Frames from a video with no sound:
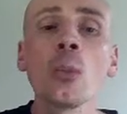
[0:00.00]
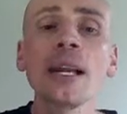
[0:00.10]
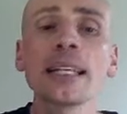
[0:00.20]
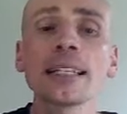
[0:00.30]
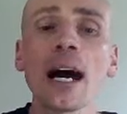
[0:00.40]

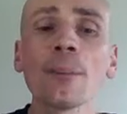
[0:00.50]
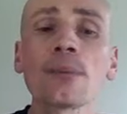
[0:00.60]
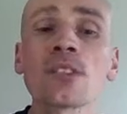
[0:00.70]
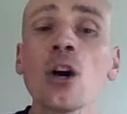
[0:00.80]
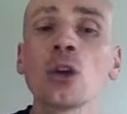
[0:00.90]
when it
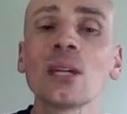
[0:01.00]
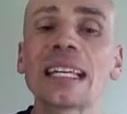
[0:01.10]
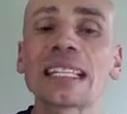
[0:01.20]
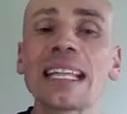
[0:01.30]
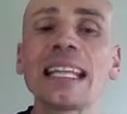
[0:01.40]
comes to
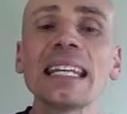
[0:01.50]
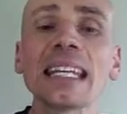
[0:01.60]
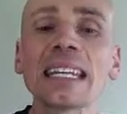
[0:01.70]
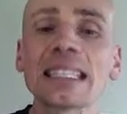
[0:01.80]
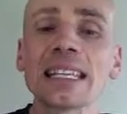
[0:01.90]

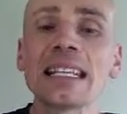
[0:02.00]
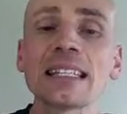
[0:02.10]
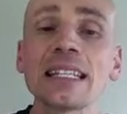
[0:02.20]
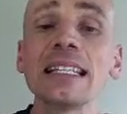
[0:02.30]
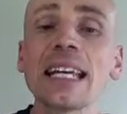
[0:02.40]
extending
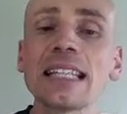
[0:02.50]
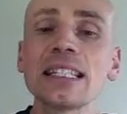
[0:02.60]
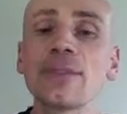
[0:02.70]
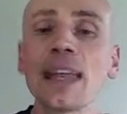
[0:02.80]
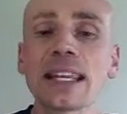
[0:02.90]
extens
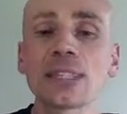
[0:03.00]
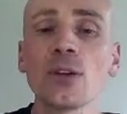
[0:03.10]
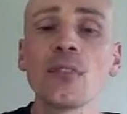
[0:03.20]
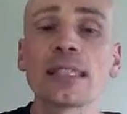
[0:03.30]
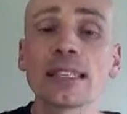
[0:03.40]
intensive care
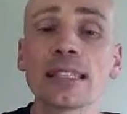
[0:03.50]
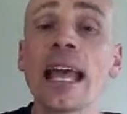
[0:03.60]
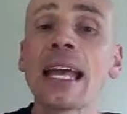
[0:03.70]
services